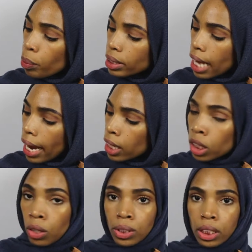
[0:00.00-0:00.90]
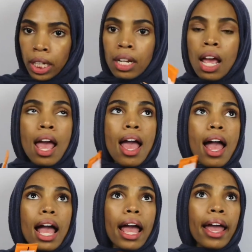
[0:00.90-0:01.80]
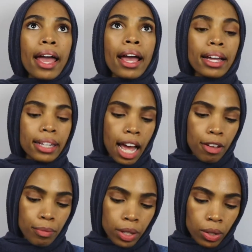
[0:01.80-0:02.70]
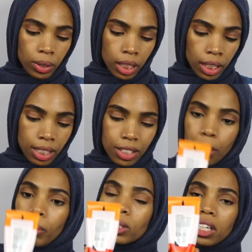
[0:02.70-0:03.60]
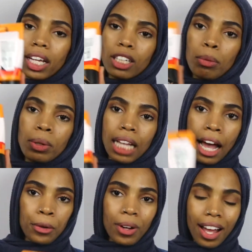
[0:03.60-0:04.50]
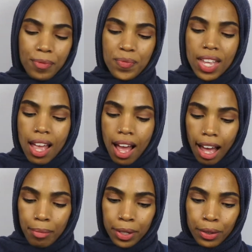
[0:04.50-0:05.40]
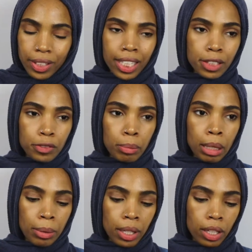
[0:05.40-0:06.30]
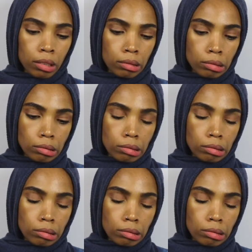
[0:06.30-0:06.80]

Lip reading: Protect Lotion, and I've been using this. It's almost out. I've been using this for maybe